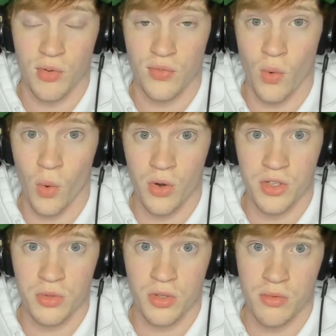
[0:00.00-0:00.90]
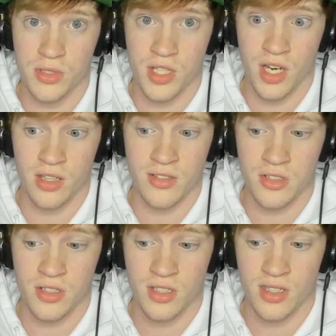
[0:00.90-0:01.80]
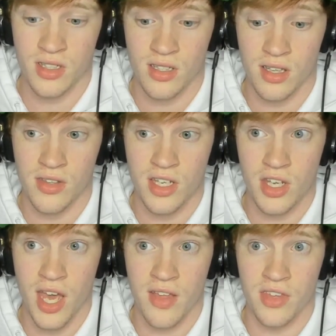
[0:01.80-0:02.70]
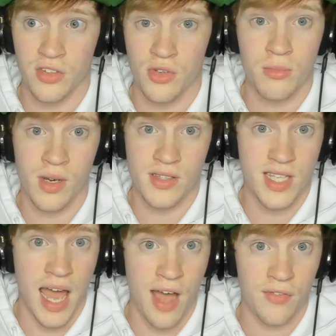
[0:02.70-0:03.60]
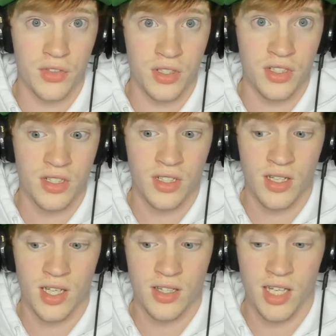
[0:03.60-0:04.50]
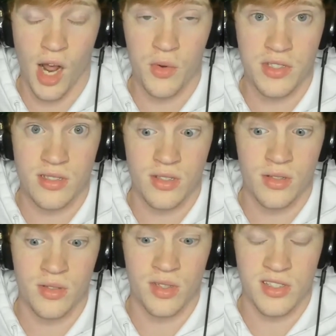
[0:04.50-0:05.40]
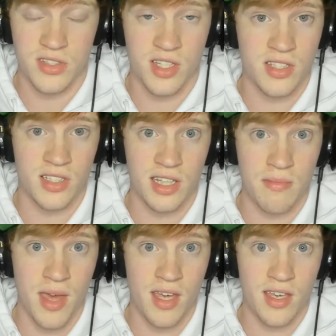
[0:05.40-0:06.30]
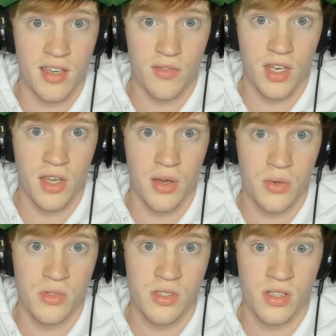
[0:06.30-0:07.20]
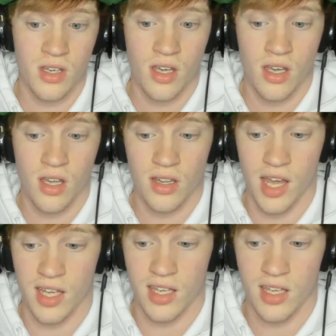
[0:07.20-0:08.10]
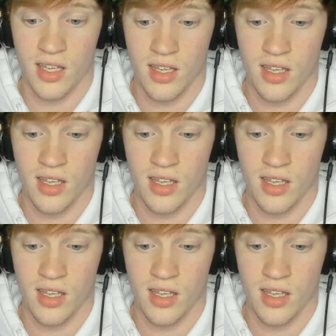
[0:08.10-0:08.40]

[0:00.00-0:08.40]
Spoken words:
before the recruitment challenge, and then you had the 2 months after that I was consistently making videos. Like,